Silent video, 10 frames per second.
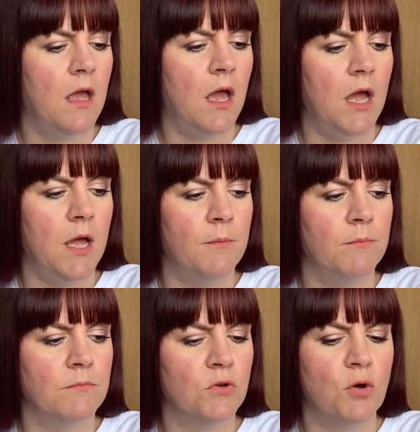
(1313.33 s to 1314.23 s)

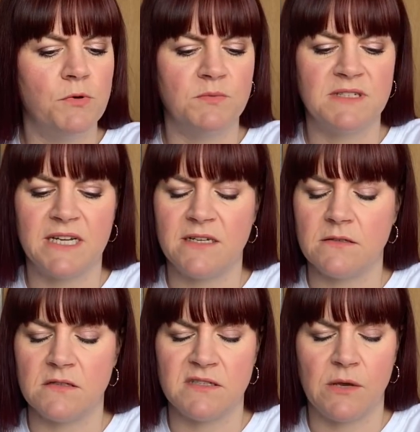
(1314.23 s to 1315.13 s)
Coming upstairs
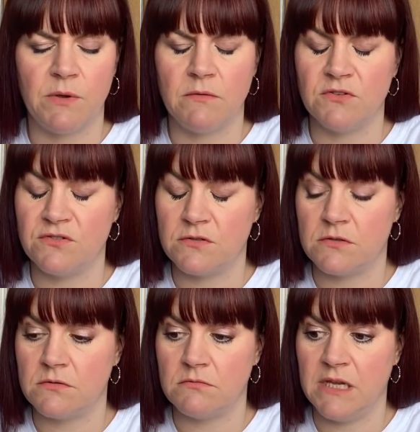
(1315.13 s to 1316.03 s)
and sewing,
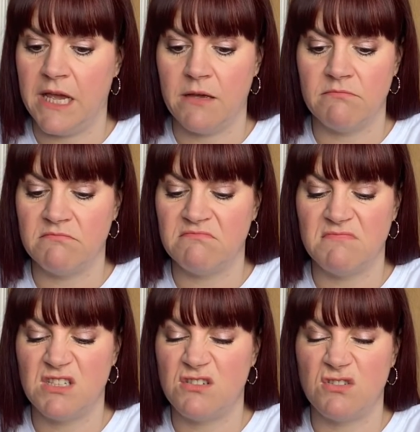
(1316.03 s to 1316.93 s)

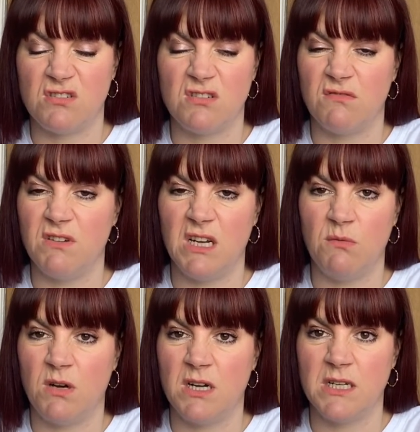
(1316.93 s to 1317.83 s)
it's just not really
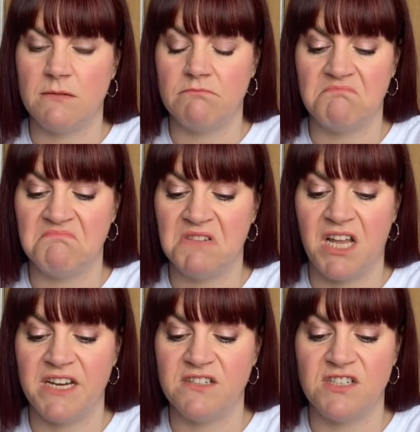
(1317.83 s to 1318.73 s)
what I
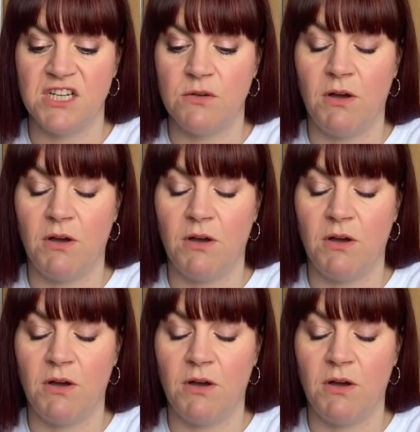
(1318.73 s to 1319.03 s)
like to do.